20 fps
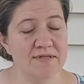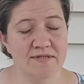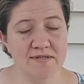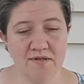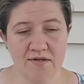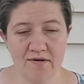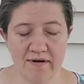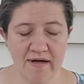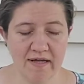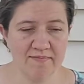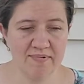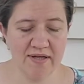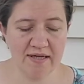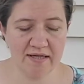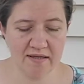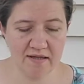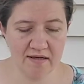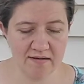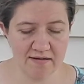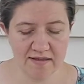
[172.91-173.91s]
So go ahead and play
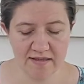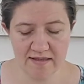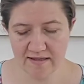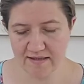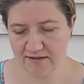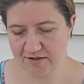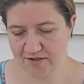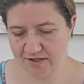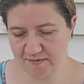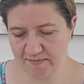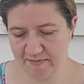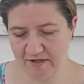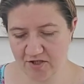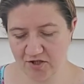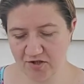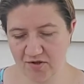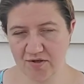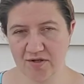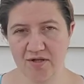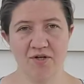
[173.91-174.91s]
along. Just make
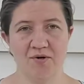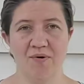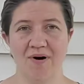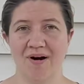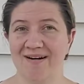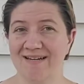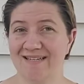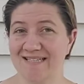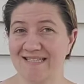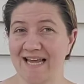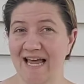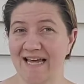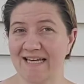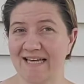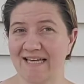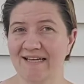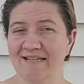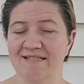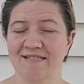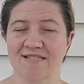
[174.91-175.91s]
sure that you are
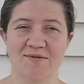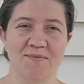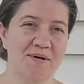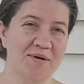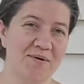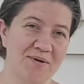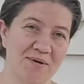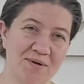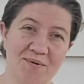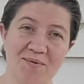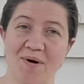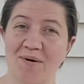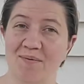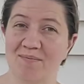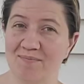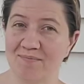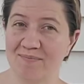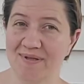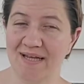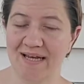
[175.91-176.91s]
tagging us so we know that you are
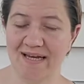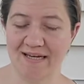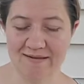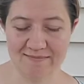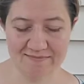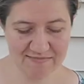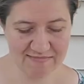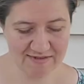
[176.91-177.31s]
playing.